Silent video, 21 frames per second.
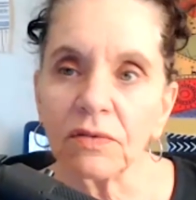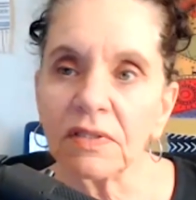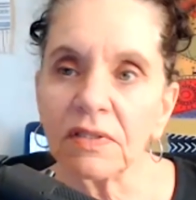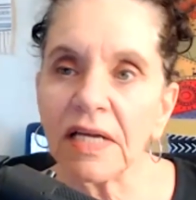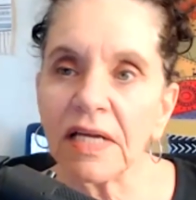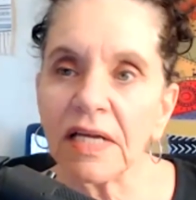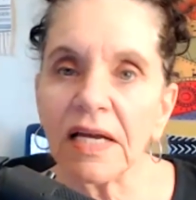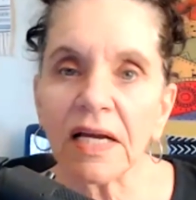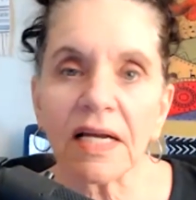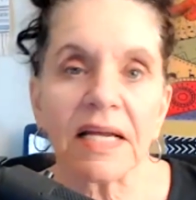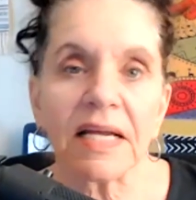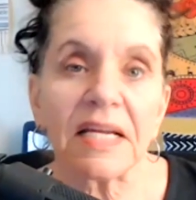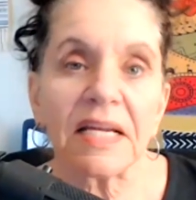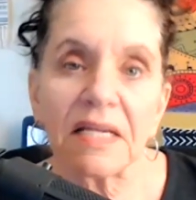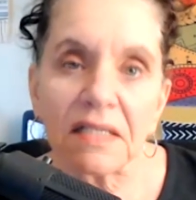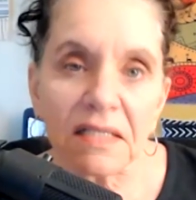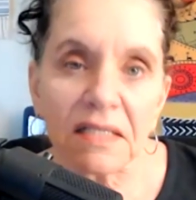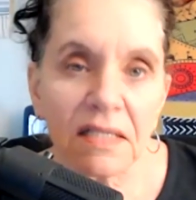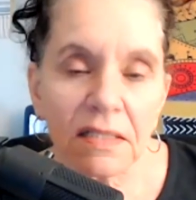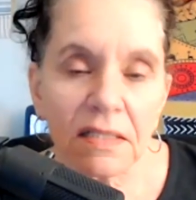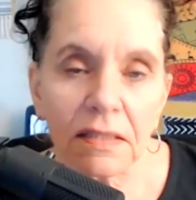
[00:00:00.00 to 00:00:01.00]

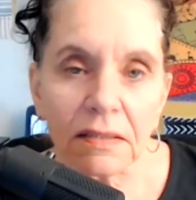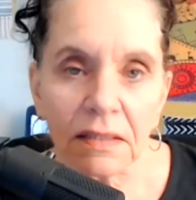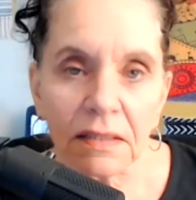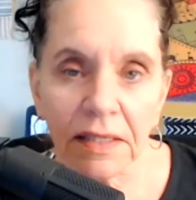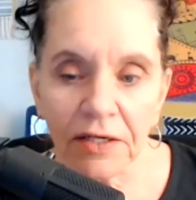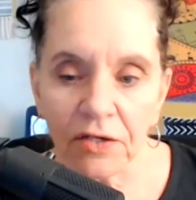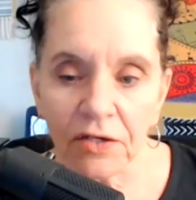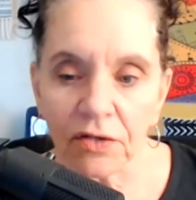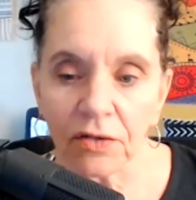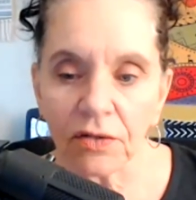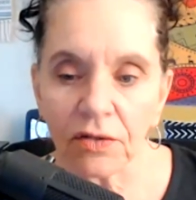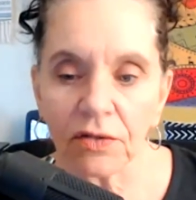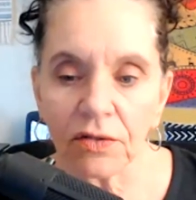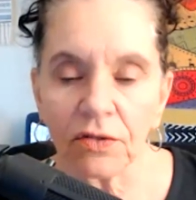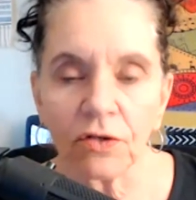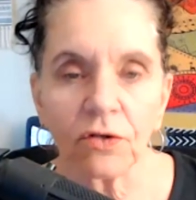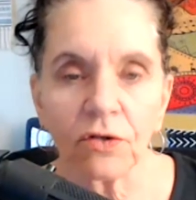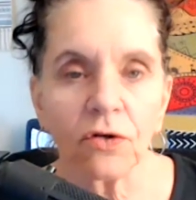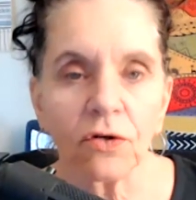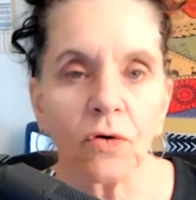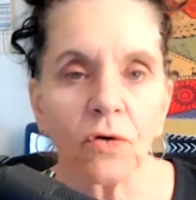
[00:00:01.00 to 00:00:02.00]
Decades later,
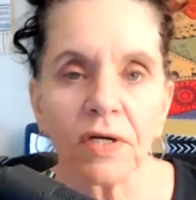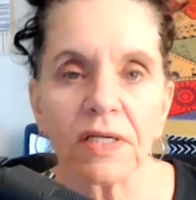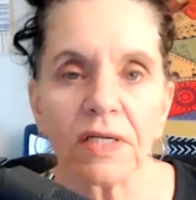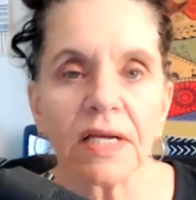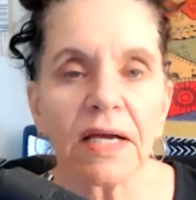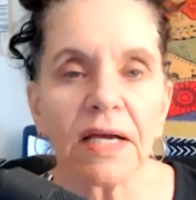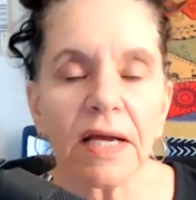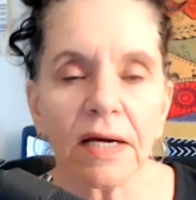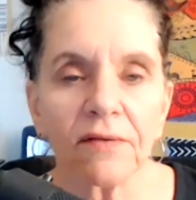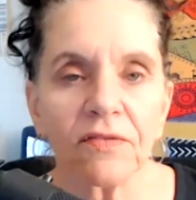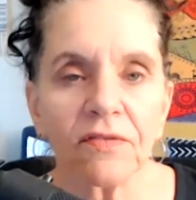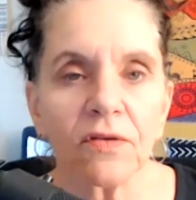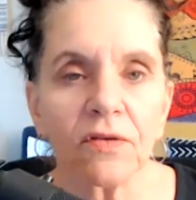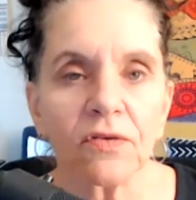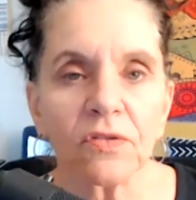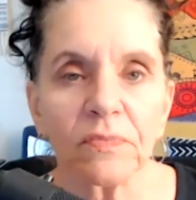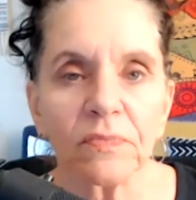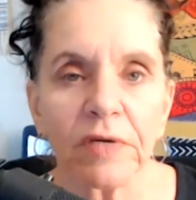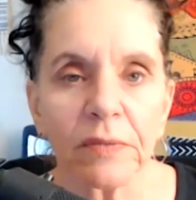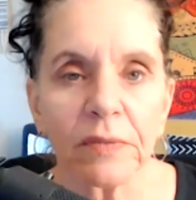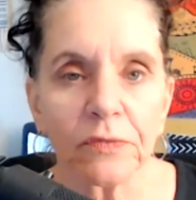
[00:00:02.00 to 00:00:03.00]
you're going to have
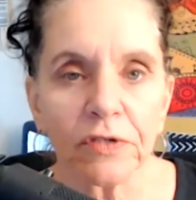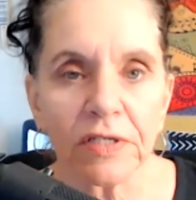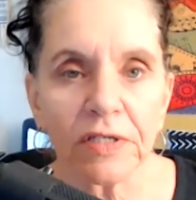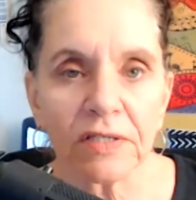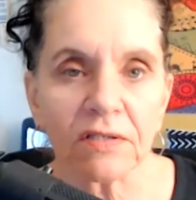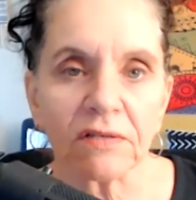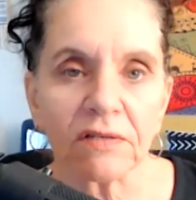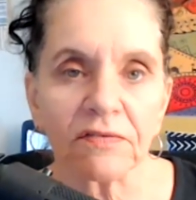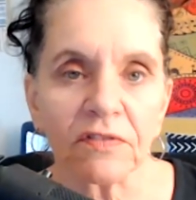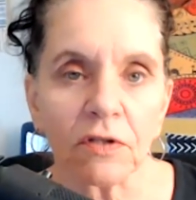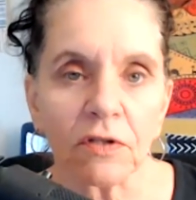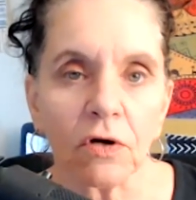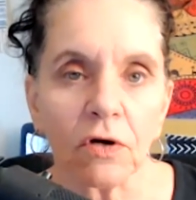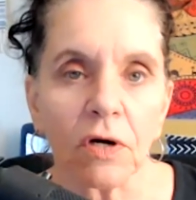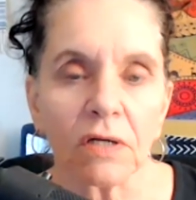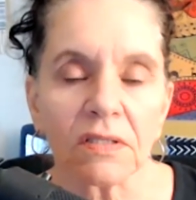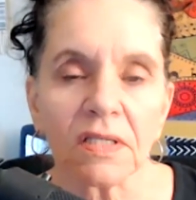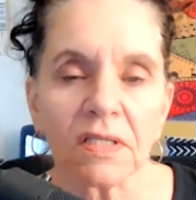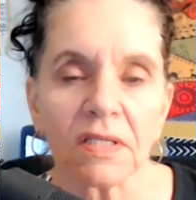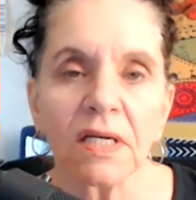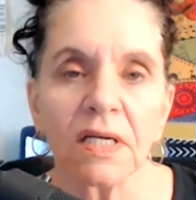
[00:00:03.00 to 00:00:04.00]
those memories of
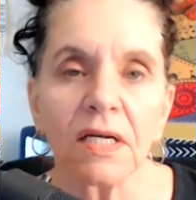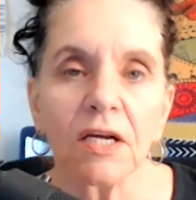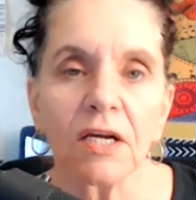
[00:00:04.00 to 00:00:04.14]
loss.